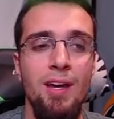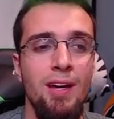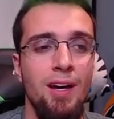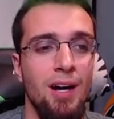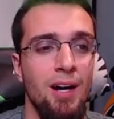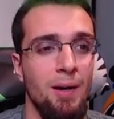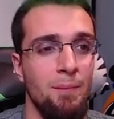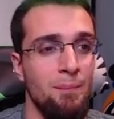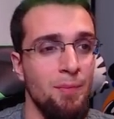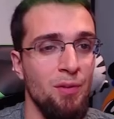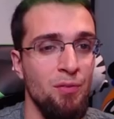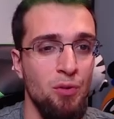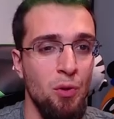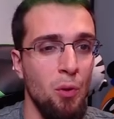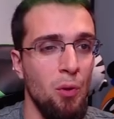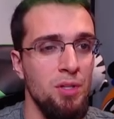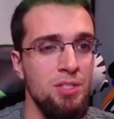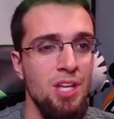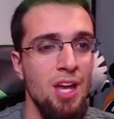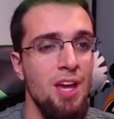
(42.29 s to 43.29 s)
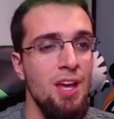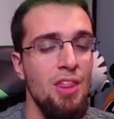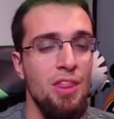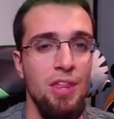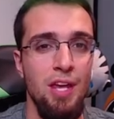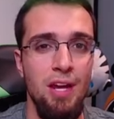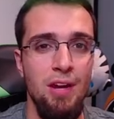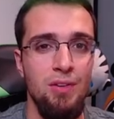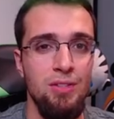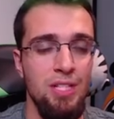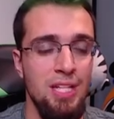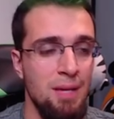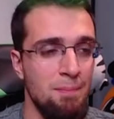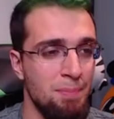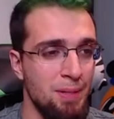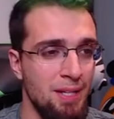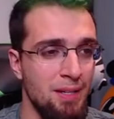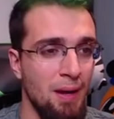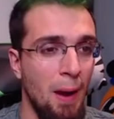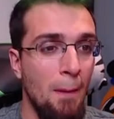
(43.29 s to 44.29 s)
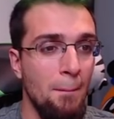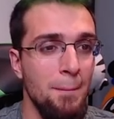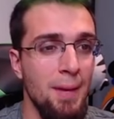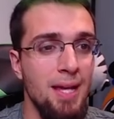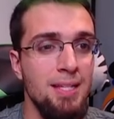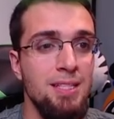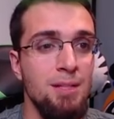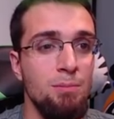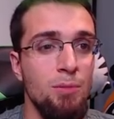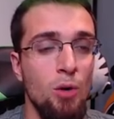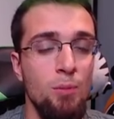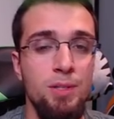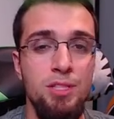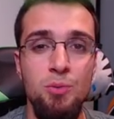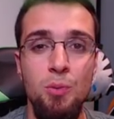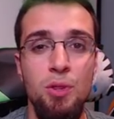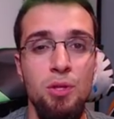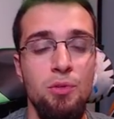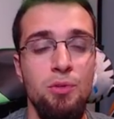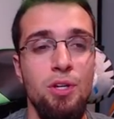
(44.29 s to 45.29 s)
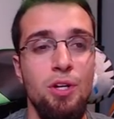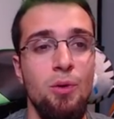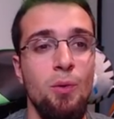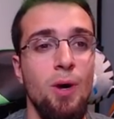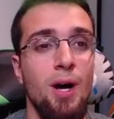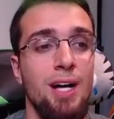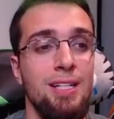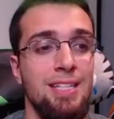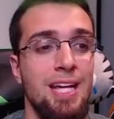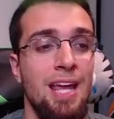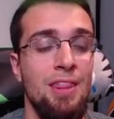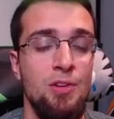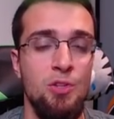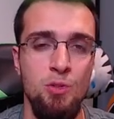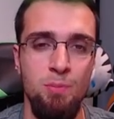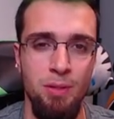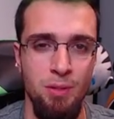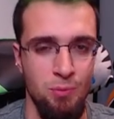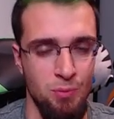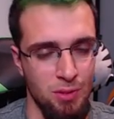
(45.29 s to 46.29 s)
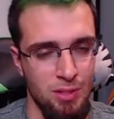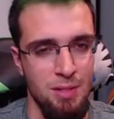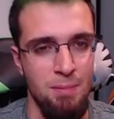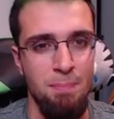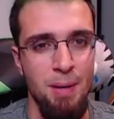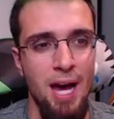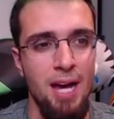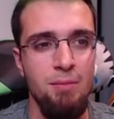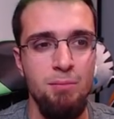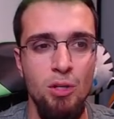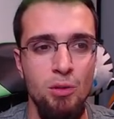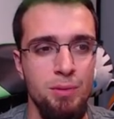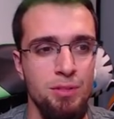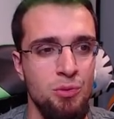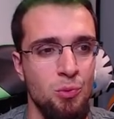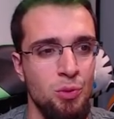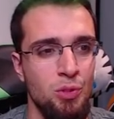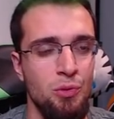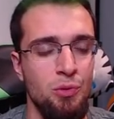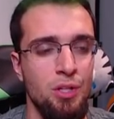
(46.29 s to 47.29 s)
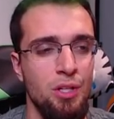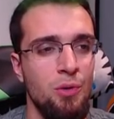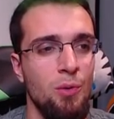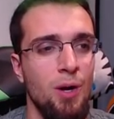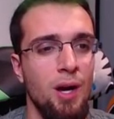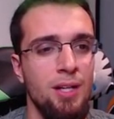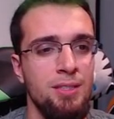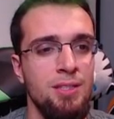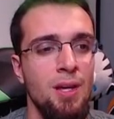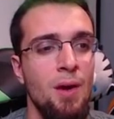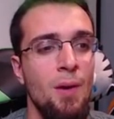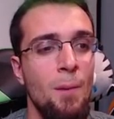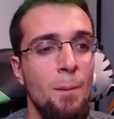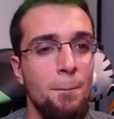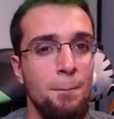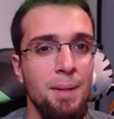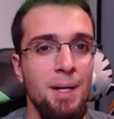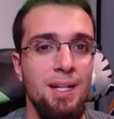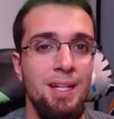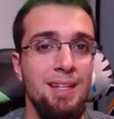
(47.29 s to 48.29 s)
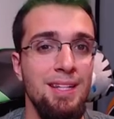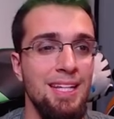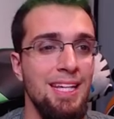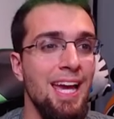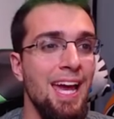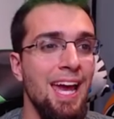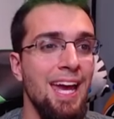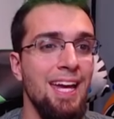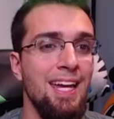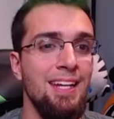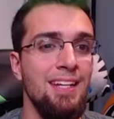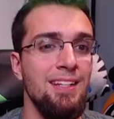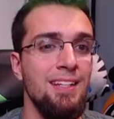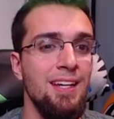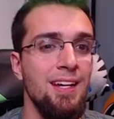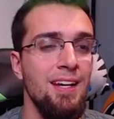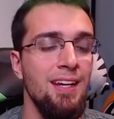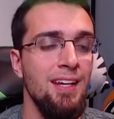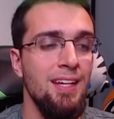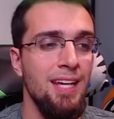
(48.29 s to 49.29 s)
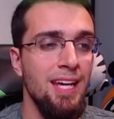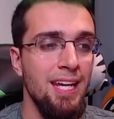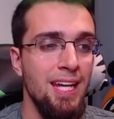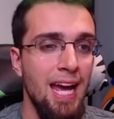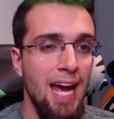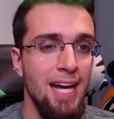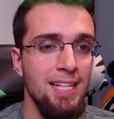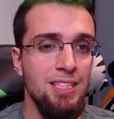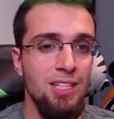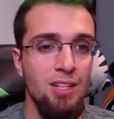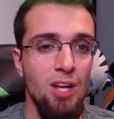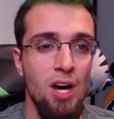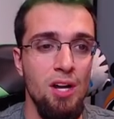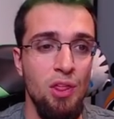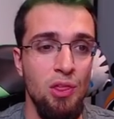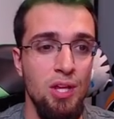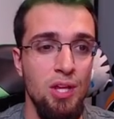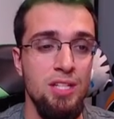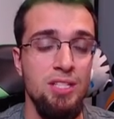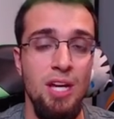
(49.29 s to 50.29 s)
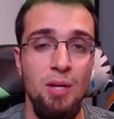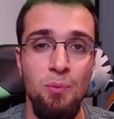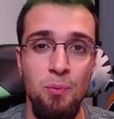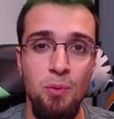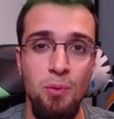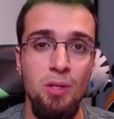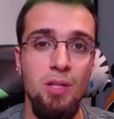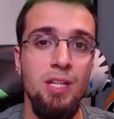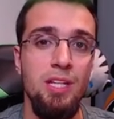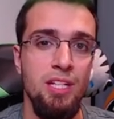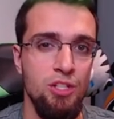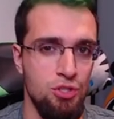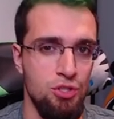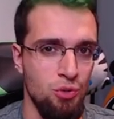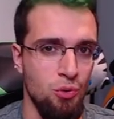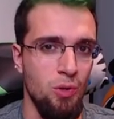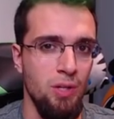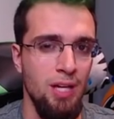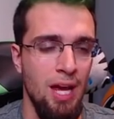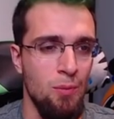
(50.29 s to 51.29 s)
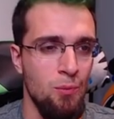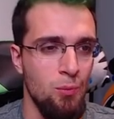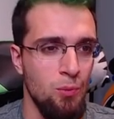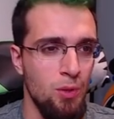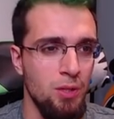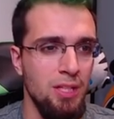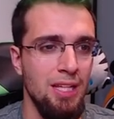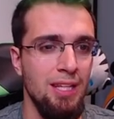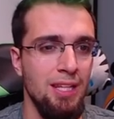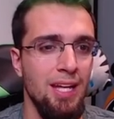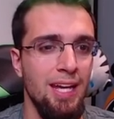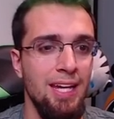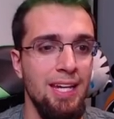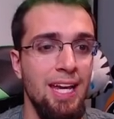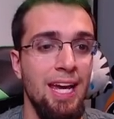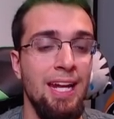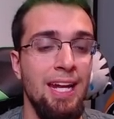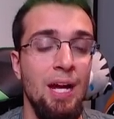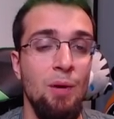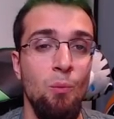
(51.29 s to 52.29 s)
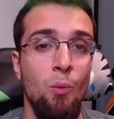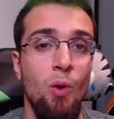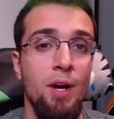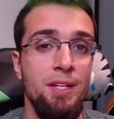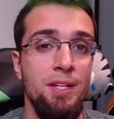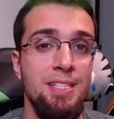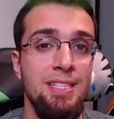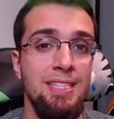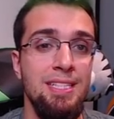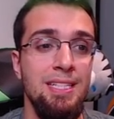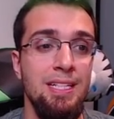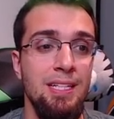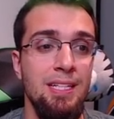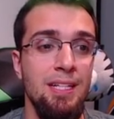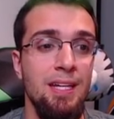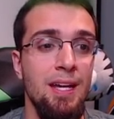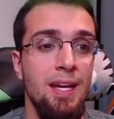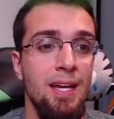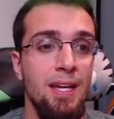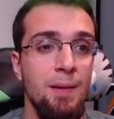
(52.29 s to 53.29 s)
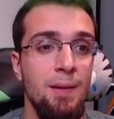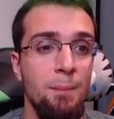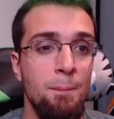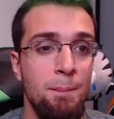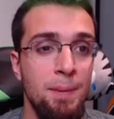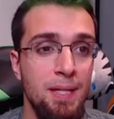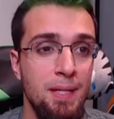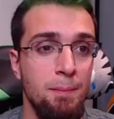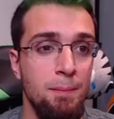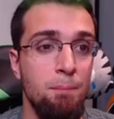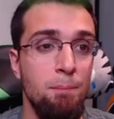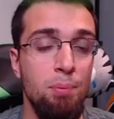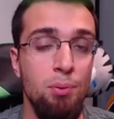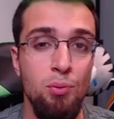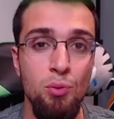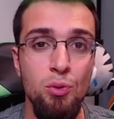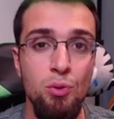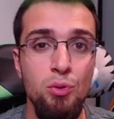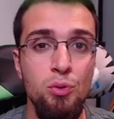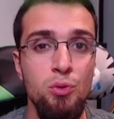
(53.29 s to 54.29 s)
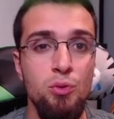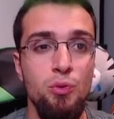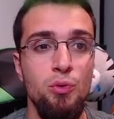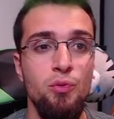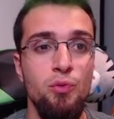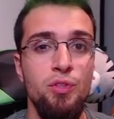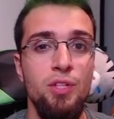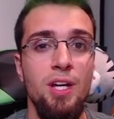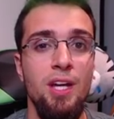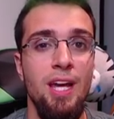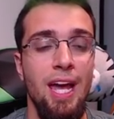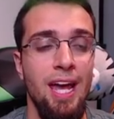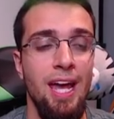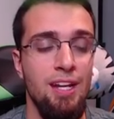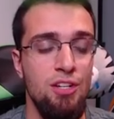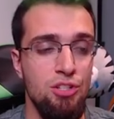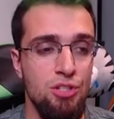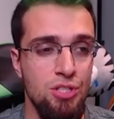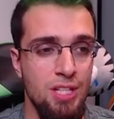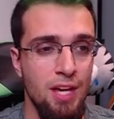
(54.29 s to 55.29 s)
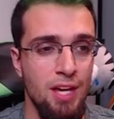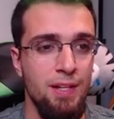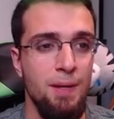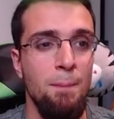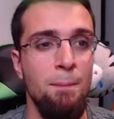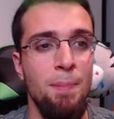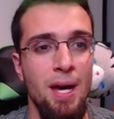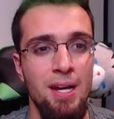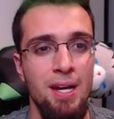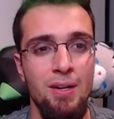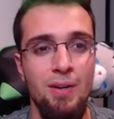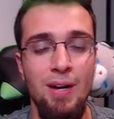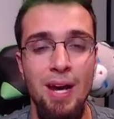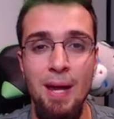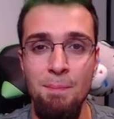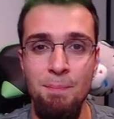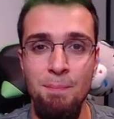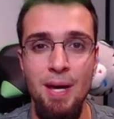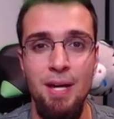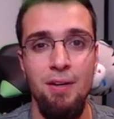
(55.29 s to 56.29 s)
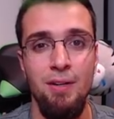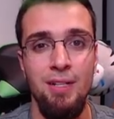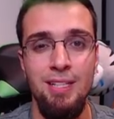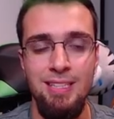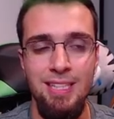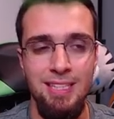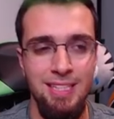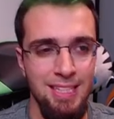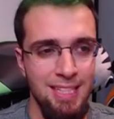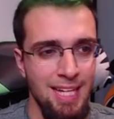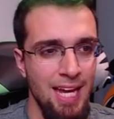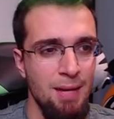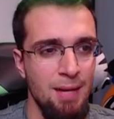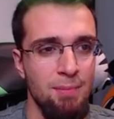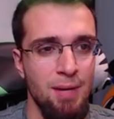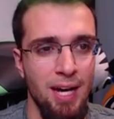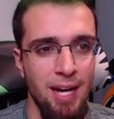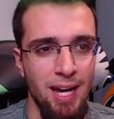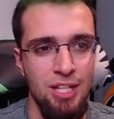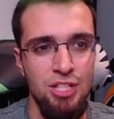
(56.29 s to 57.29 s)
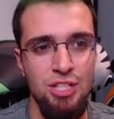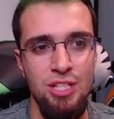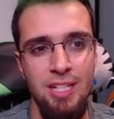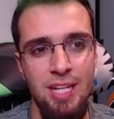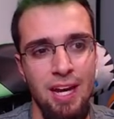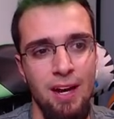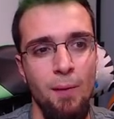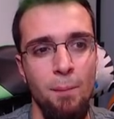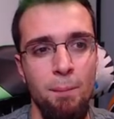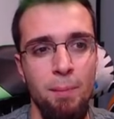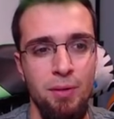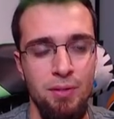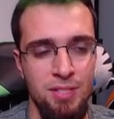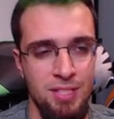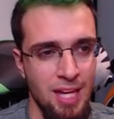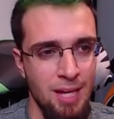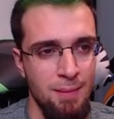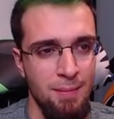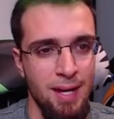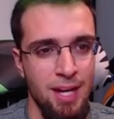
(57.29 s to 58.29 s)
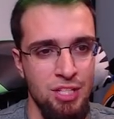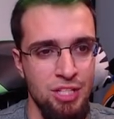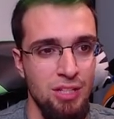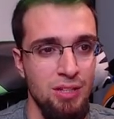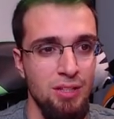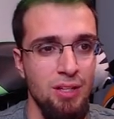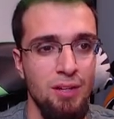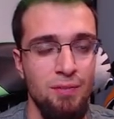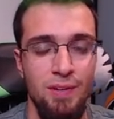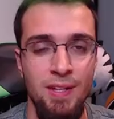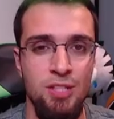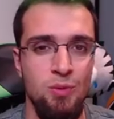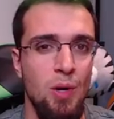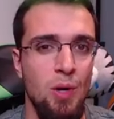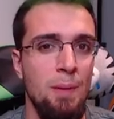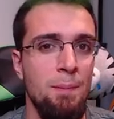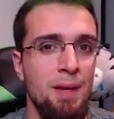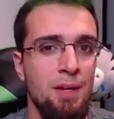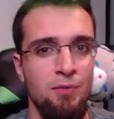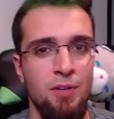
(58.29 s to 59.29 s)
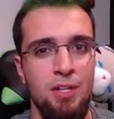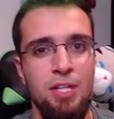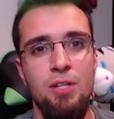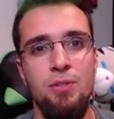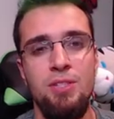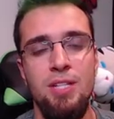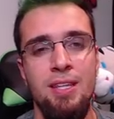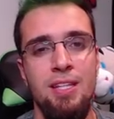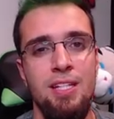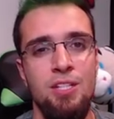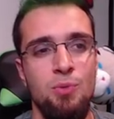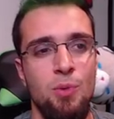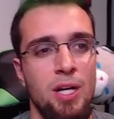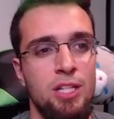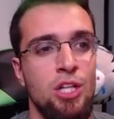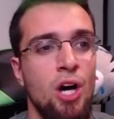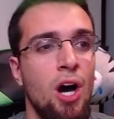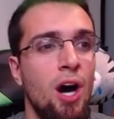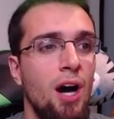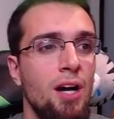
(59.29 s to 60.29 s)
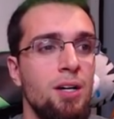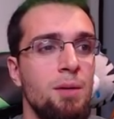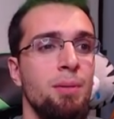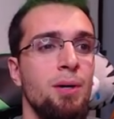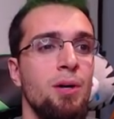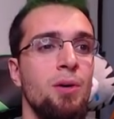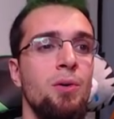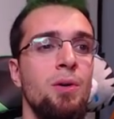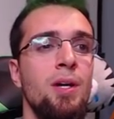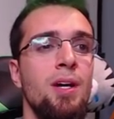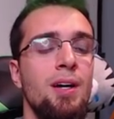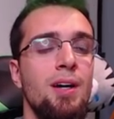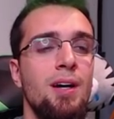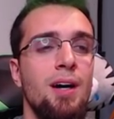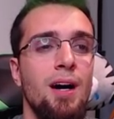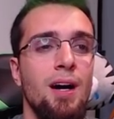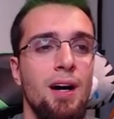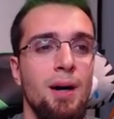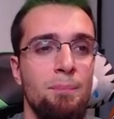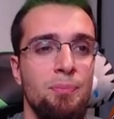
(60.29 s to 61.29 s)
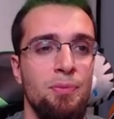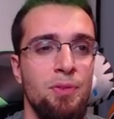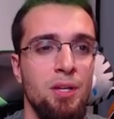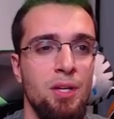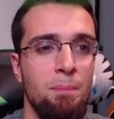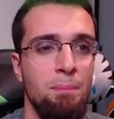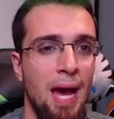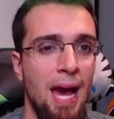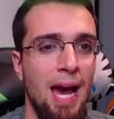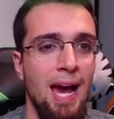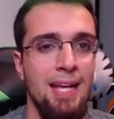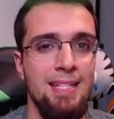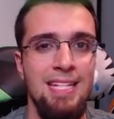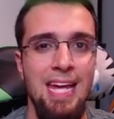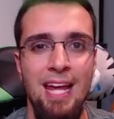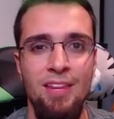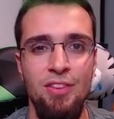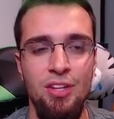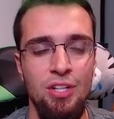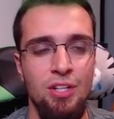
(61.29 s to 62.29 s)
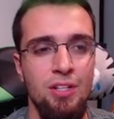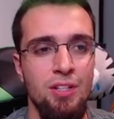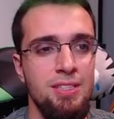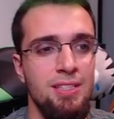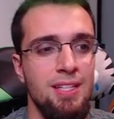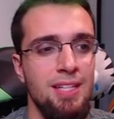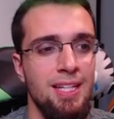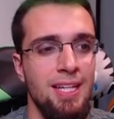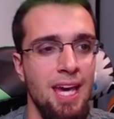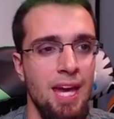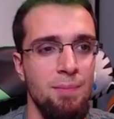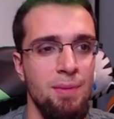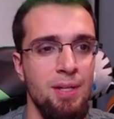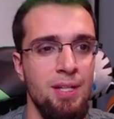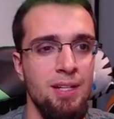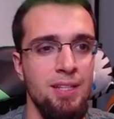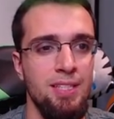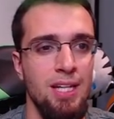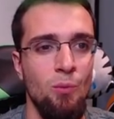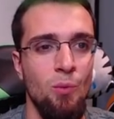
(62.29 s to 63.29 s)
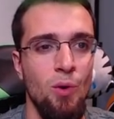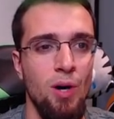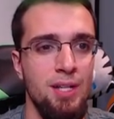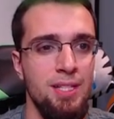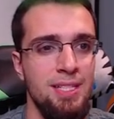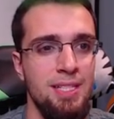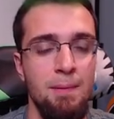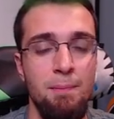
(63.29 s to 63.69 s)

Um, of course, there's been amazing moments with Union Cross and there's been really bad moments with Union Cross, but in the end, it has a lot of things I really enjoy and really like and I want to see be improved and just getting better and better because it's a game I actually care about. It's a game I actually love, and that's why I make videos like this where I talk about um, the bads and the goods of the game because I want to see